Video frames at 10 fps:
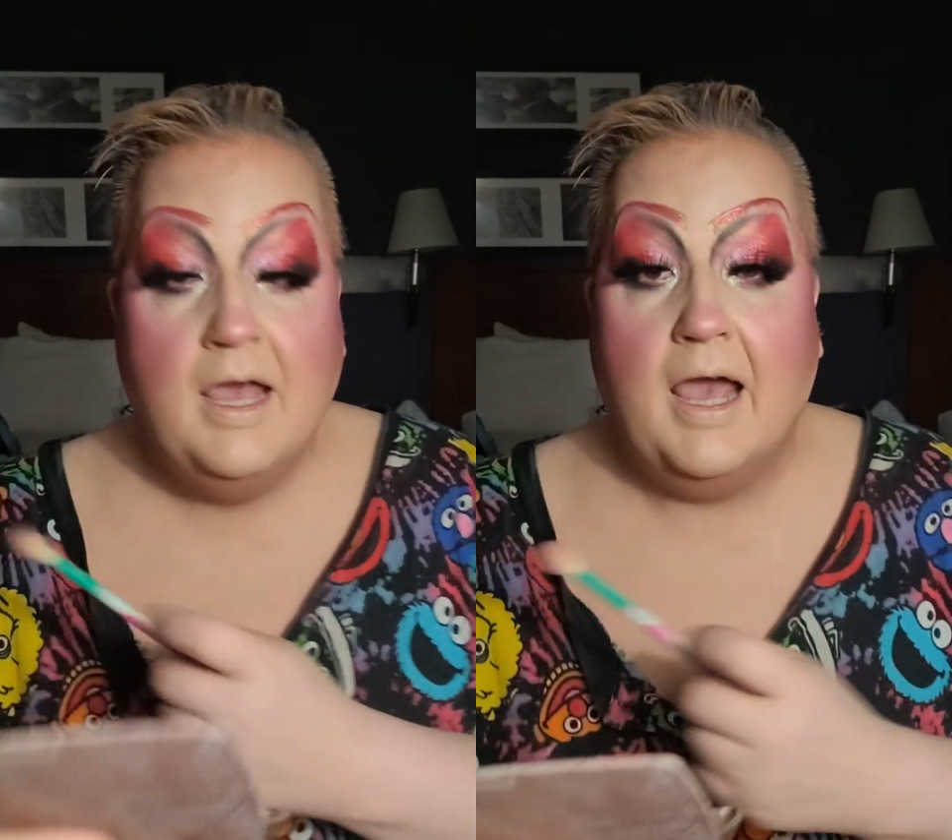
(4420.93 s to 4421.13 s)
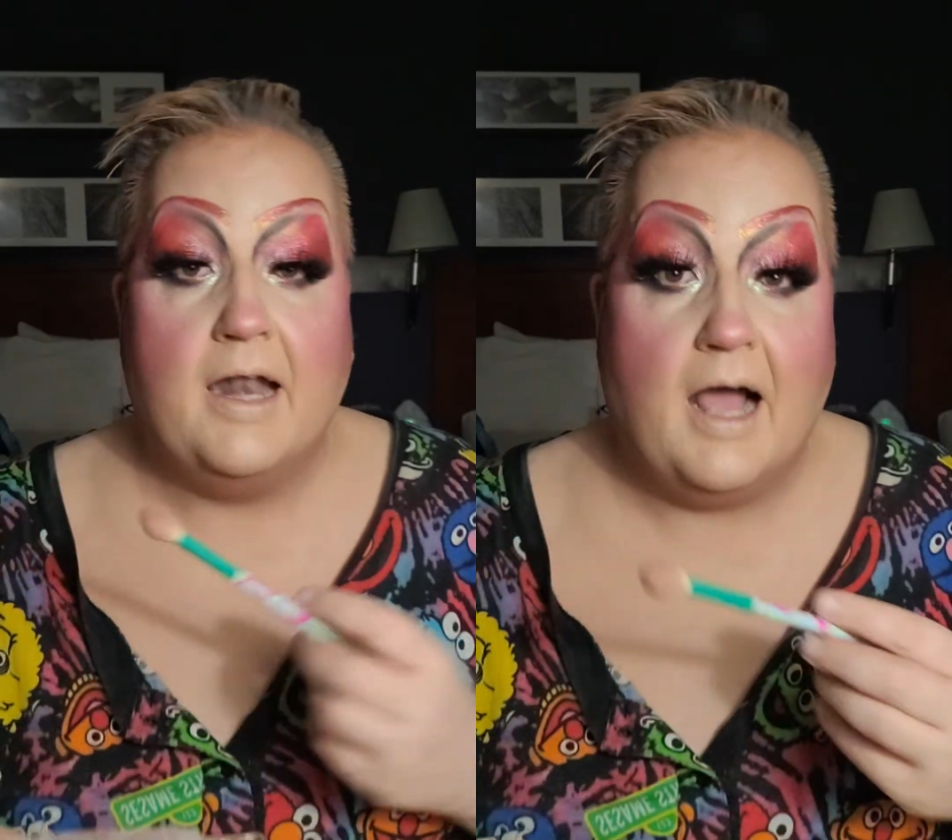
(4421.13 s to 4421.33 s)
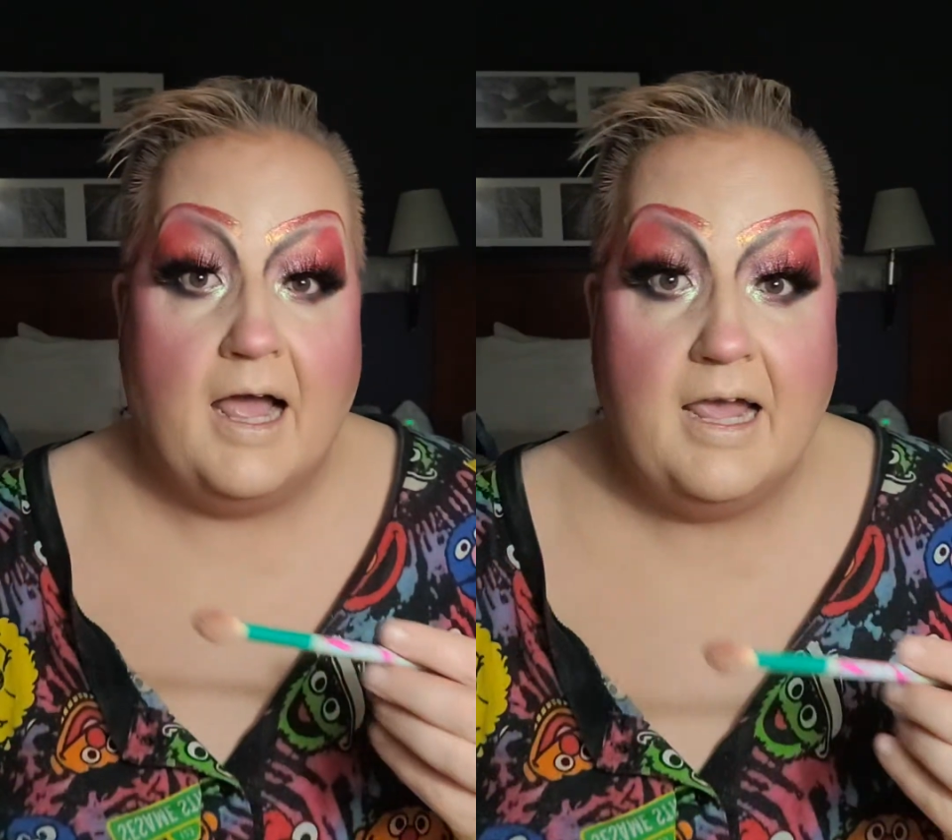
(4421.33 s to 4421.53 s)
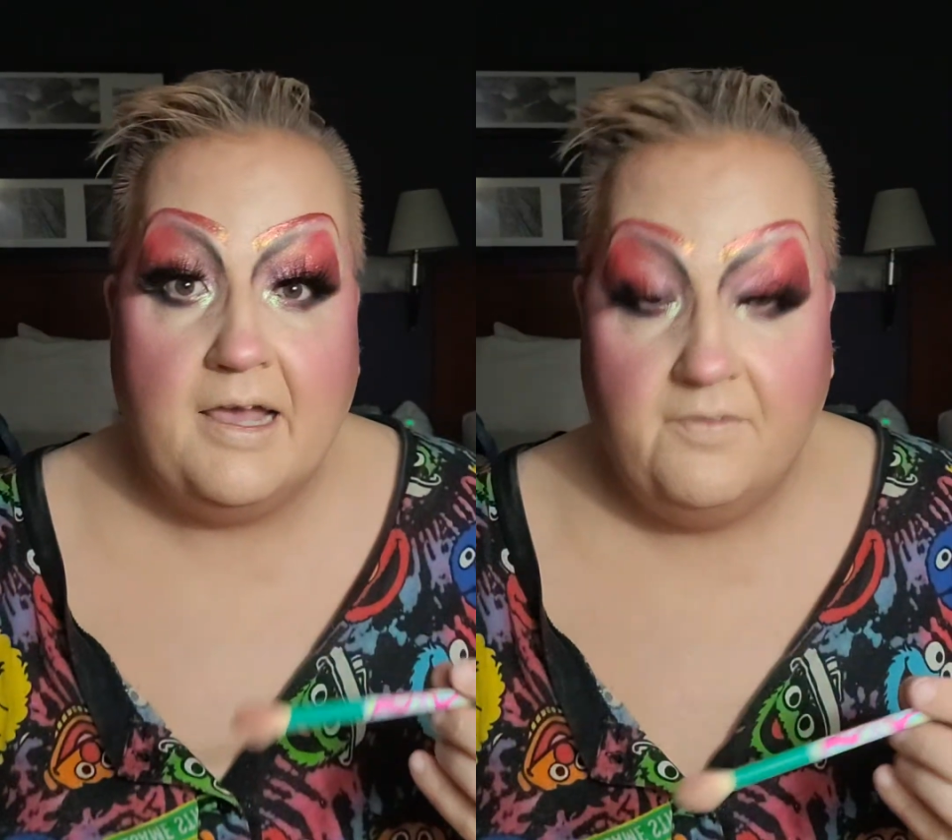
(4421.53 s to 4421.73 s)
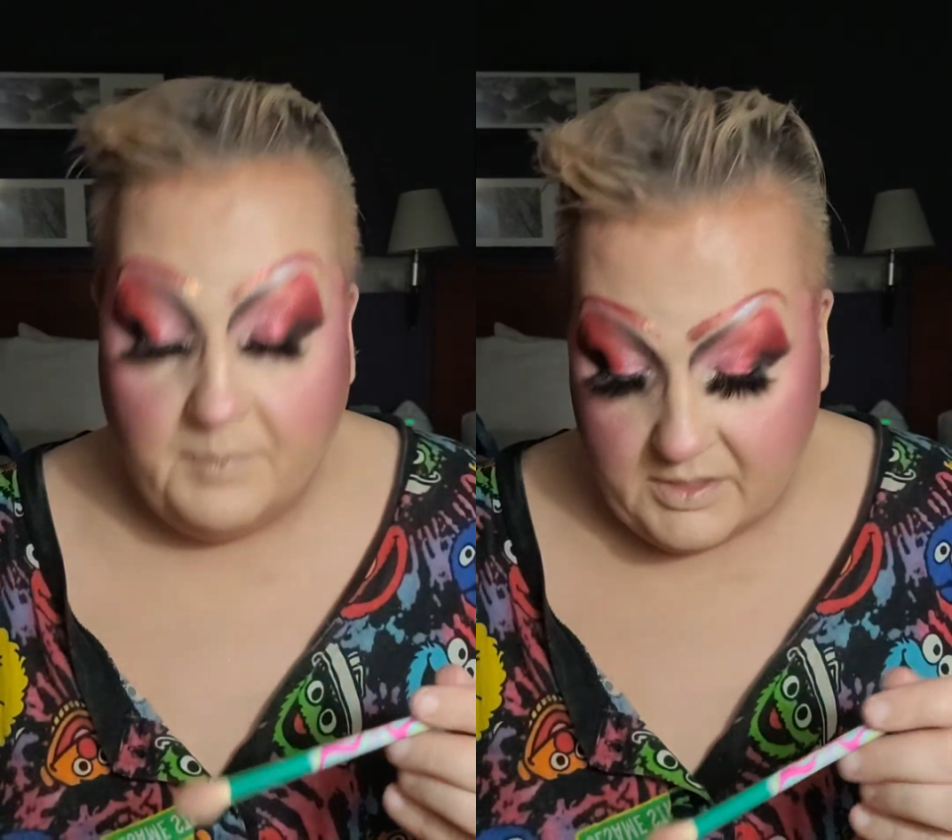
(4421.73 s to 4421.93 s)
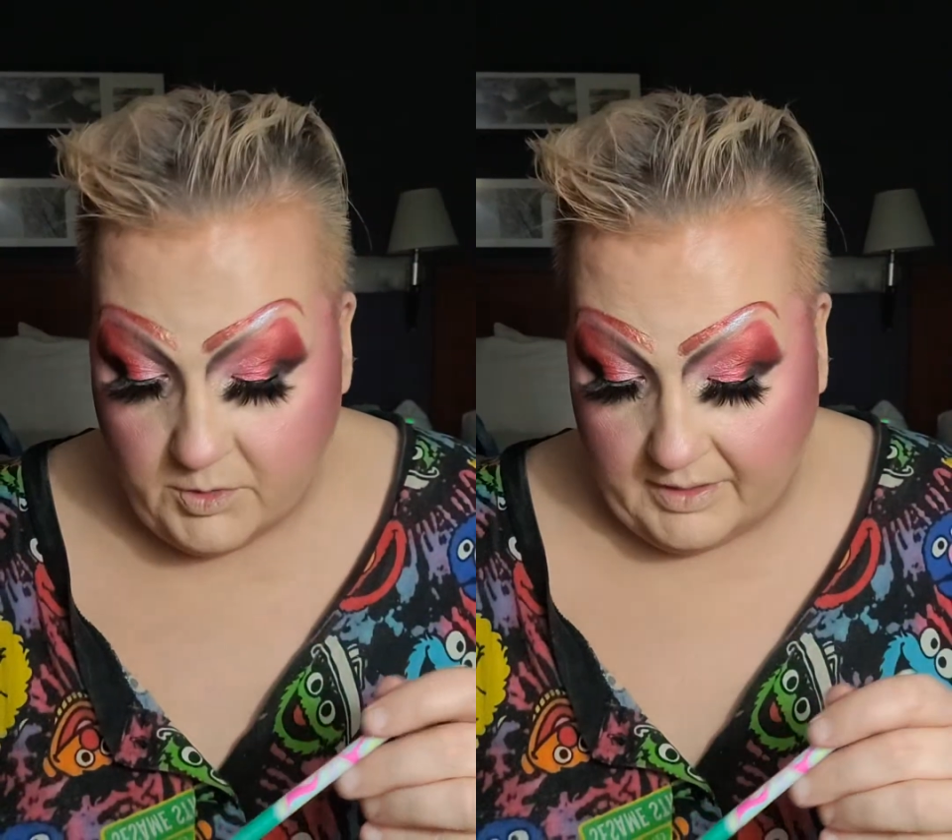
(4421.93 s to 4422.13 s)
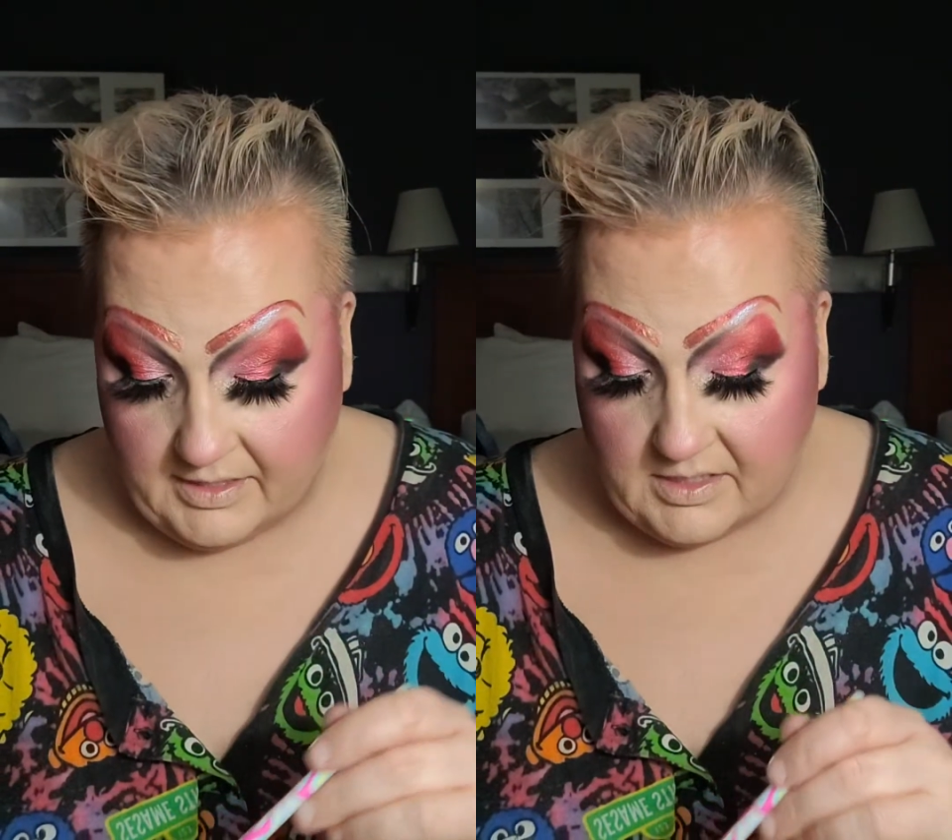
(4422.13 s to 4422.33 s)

And I have been doing this